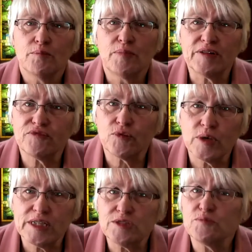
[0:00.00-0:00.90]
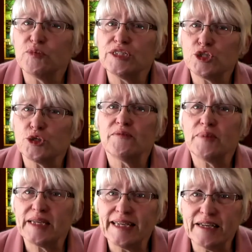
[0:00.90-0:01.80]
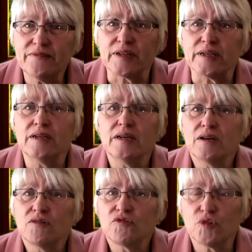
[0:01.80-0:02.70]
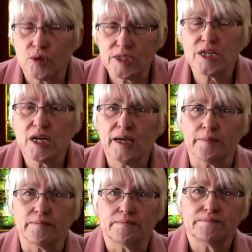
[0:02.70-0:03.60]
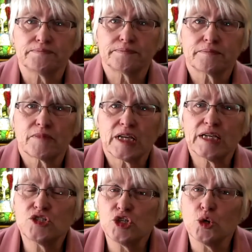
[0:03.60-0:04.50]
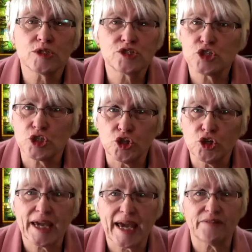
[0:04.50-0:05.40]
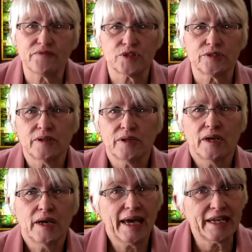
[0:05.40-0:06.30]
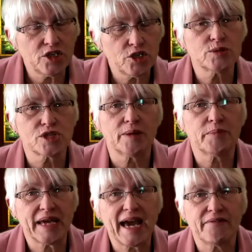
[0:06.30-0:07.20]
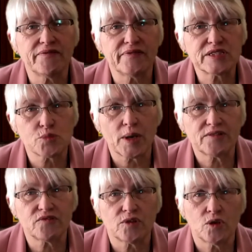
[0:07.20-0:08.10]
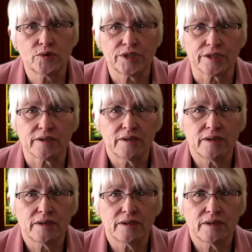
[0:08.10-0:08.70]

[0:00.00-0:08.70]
but for which, which you have been given for a time. It's yours to look after and use on behalf of its rightful owner.